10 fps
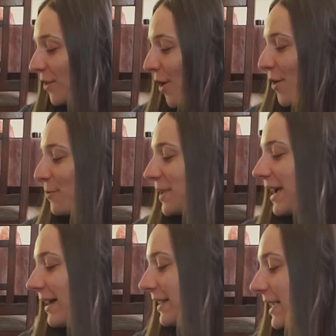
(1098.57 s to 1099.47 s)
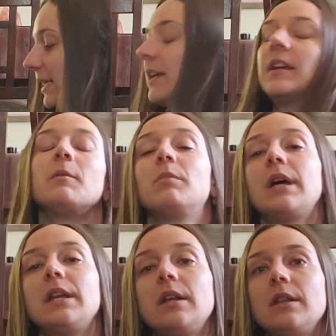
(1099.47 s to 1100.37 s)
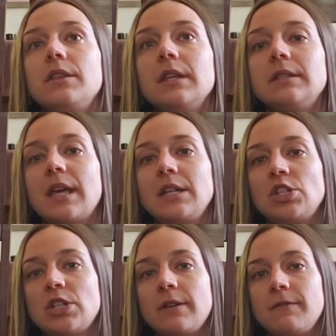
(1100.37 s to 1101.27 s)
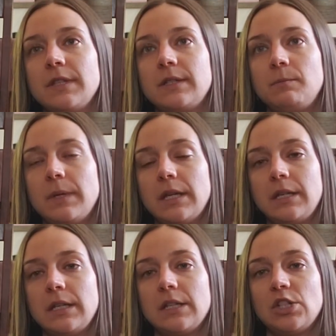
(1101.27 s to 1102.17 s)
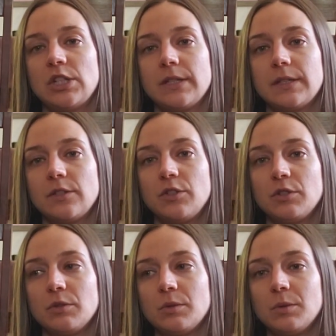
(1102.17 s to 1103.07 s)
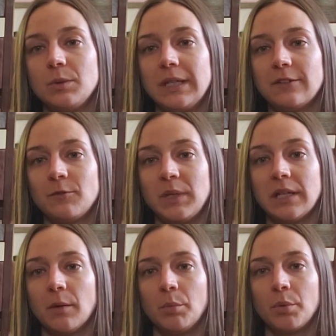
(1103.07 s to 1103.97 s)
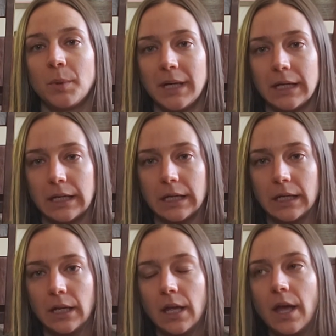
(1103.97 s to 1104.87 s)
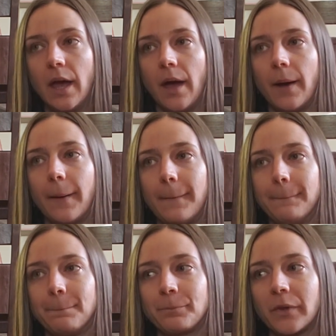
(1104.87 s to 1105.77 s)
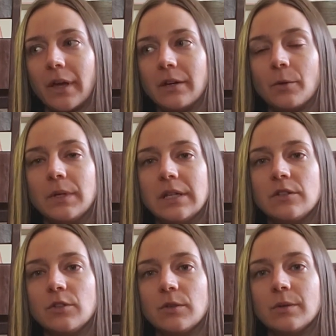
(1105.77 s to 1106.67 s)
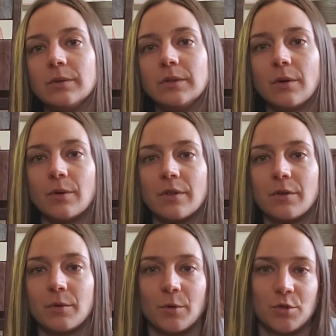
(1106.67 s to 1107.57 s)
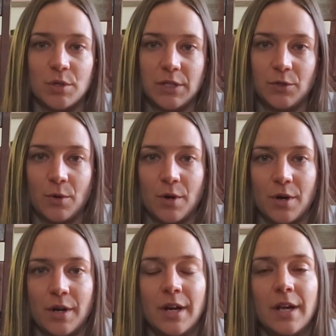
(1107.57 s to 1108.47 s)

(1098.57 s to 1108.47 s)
our reality. But the intention of this bin is just to give me a break. I don't need to go to the grocery store